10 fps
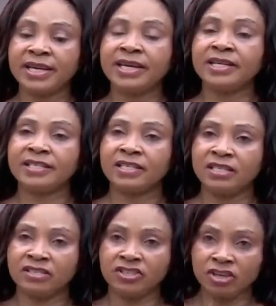case
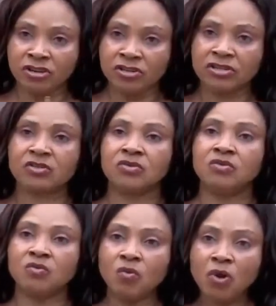is just
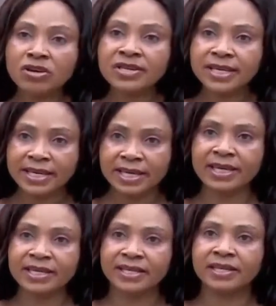one
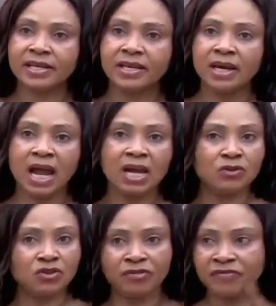case
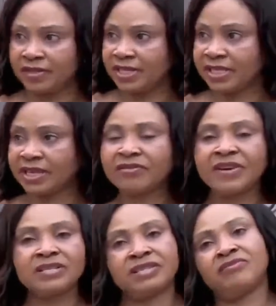out of
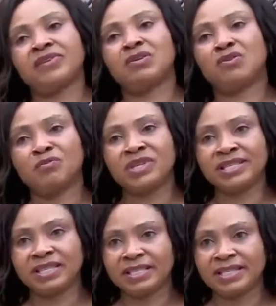several
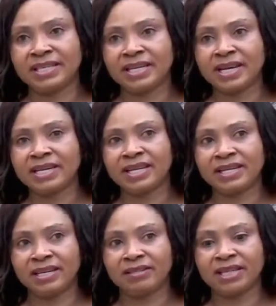communities in the
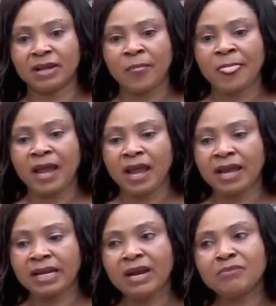Niger Delta.
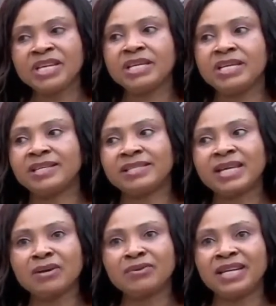And how many years
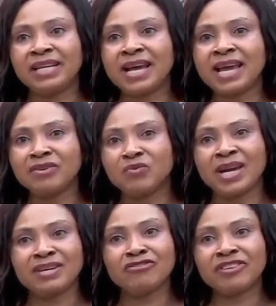down the
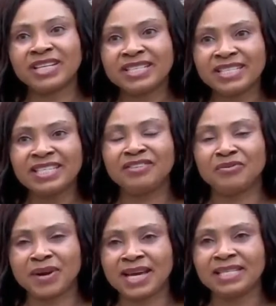line we are not getting
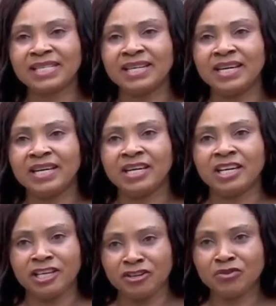it right
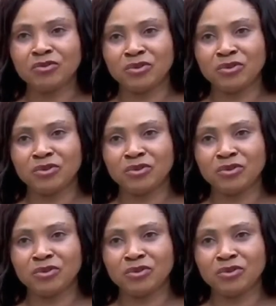in